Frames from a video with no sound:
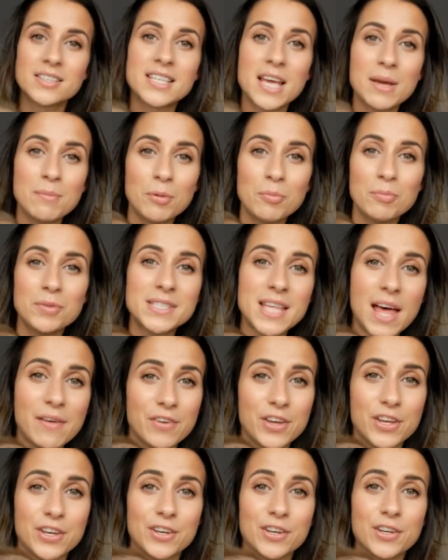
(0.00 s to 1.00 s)
Tip number
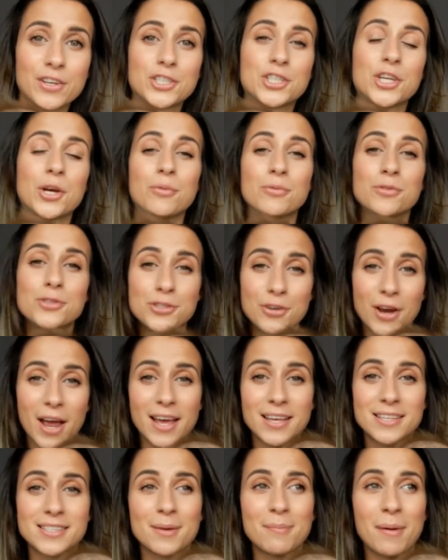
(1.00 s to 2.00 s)
7, don't
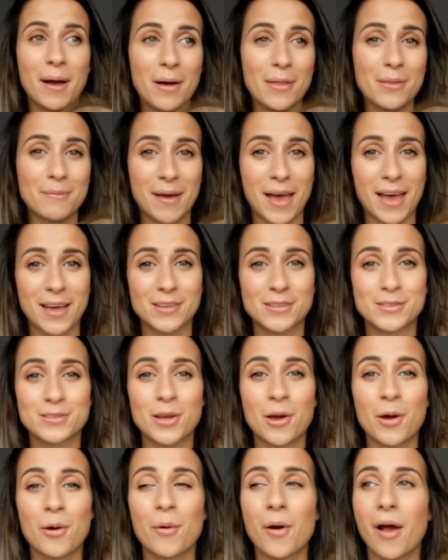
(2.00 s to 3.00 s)
stress about the mess.
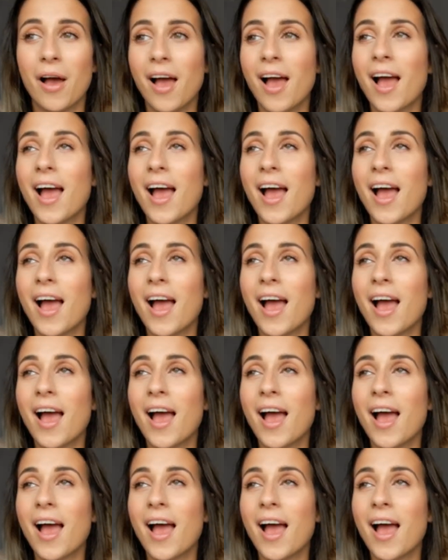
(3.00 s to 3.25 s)
So